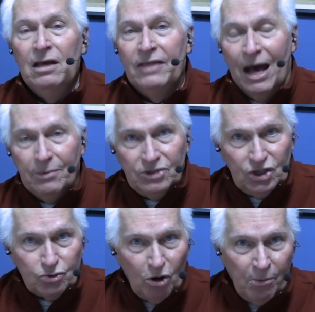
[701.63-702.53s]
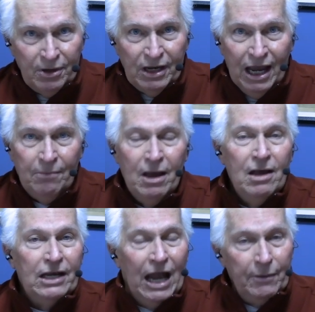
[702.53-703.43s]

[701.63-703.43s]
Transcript: That was his Roman name. Now,